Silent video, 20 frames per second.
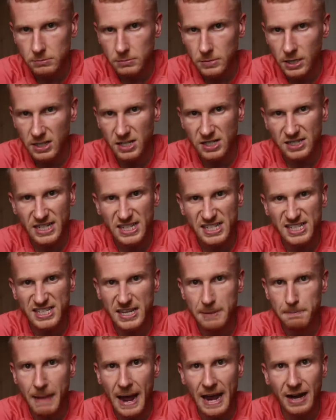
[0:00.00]
like I said,
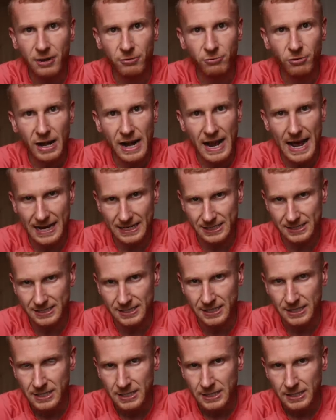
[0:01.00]
sit back and
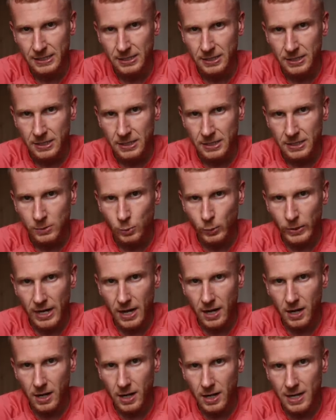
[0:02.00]
relax. We
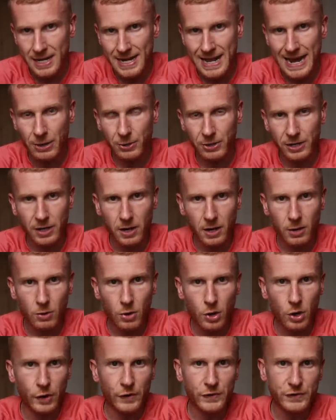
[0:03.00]
are now gonna
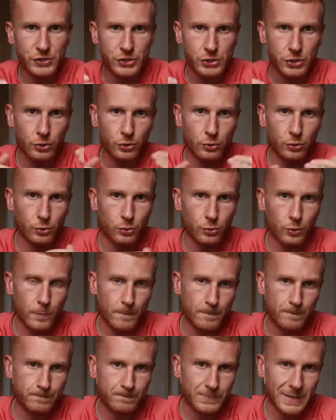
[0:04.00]
go off
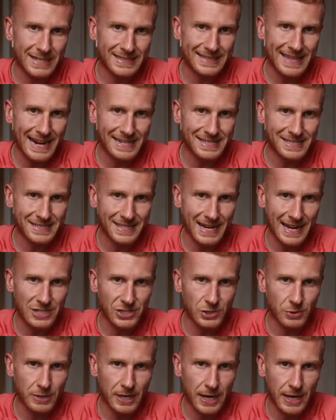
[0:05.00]
to Dexa Scan
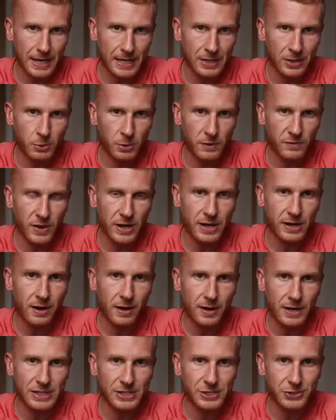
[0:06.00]
UK, who have very
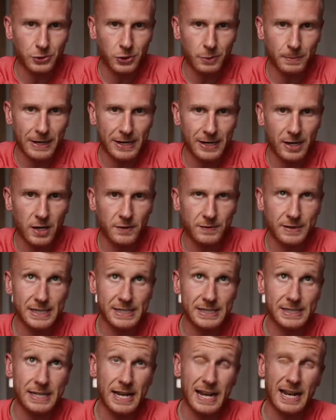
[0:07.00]
kindly sorted me out over
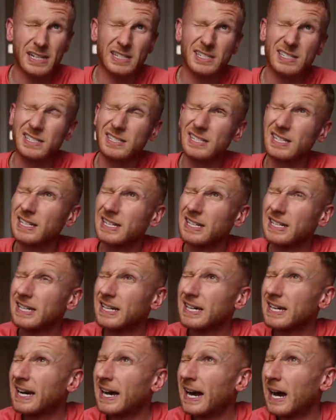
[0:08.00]
these next
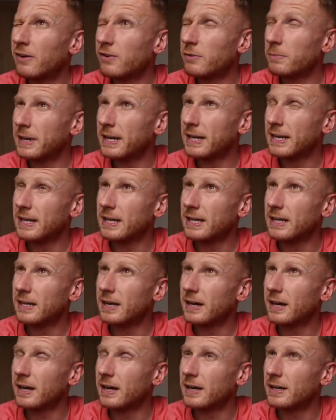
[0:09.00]
however many
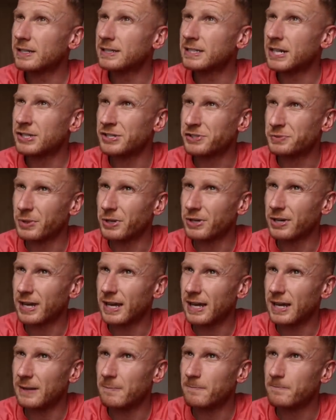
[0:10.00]
sessions we're gonna
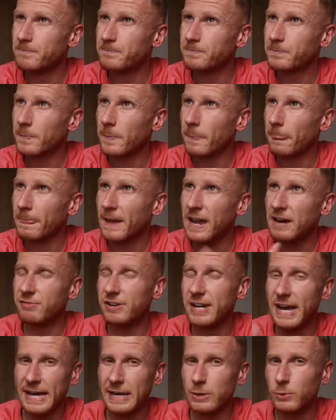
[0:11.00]
get in.
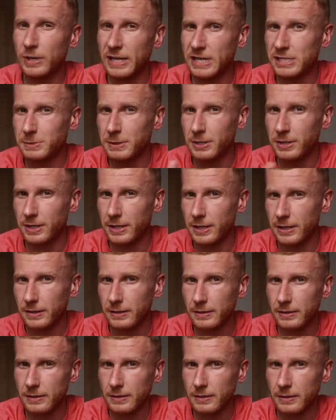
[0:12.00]
Every 8 weeks, we're
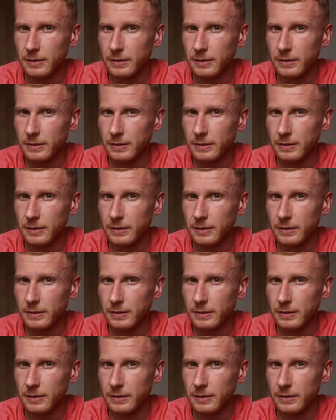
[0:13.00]
gonna